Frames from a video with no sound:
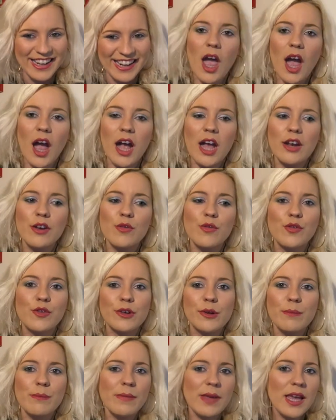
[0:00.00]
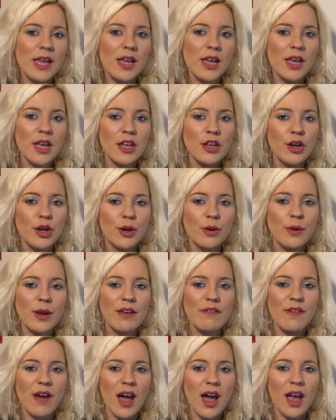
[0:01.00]
And for me, you know,
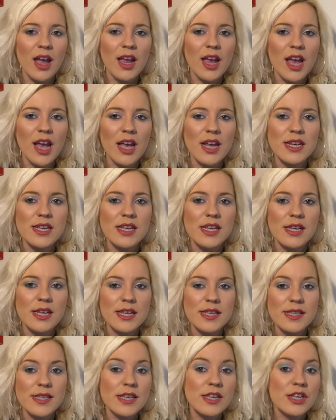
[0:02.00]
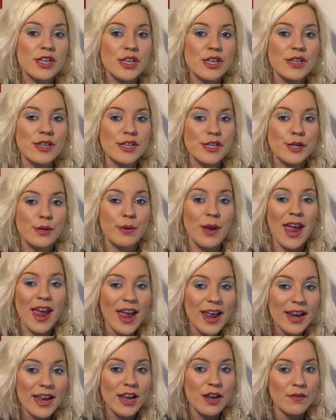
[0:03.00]
if I had listened to
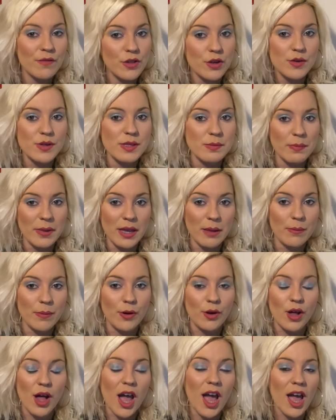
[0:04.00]
any of those people,